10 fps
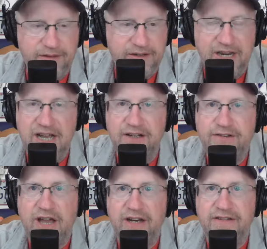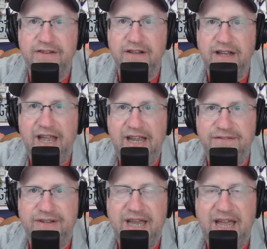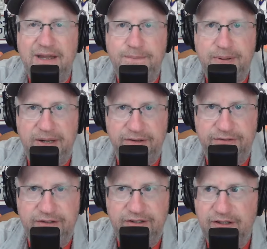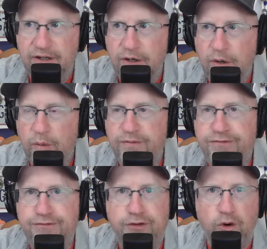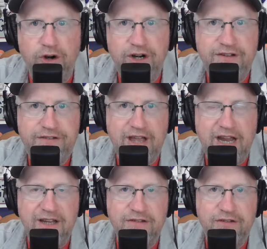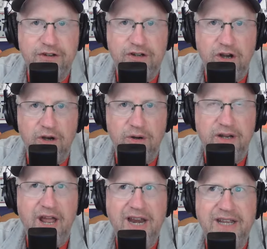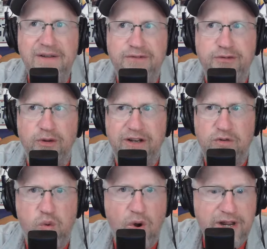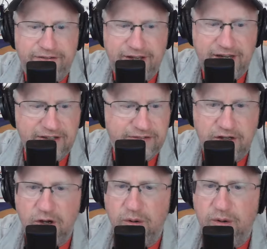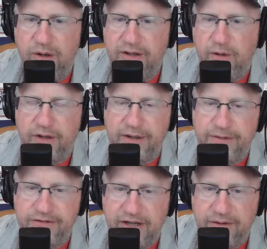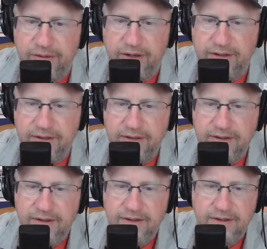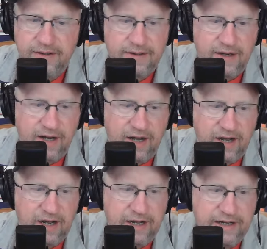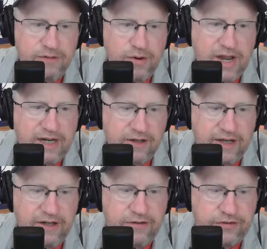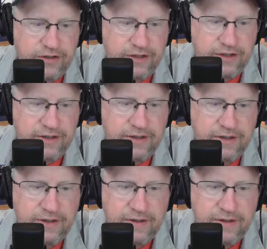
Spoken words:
Canucks got a delay of game penalty with 40 seconds to go. Not even 20 seconds to go. Hold on. Let me just get it right. In regulation.